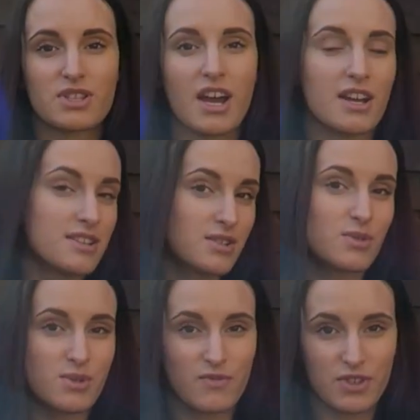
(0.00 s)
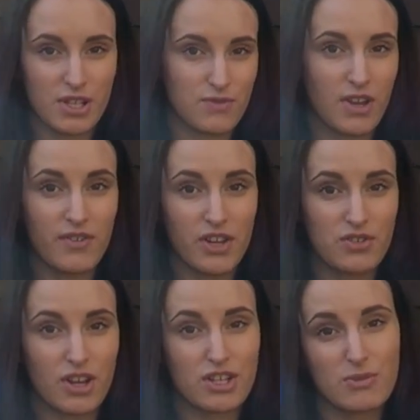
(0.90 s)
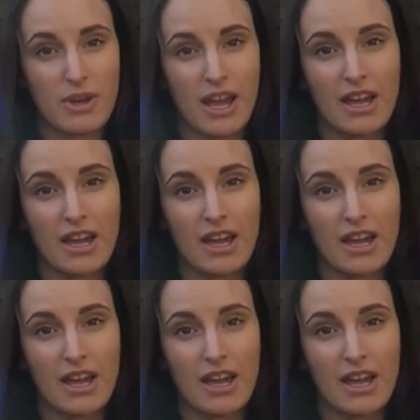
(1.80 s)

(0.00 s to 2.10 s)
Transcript: that is still something that's very, very strange to me,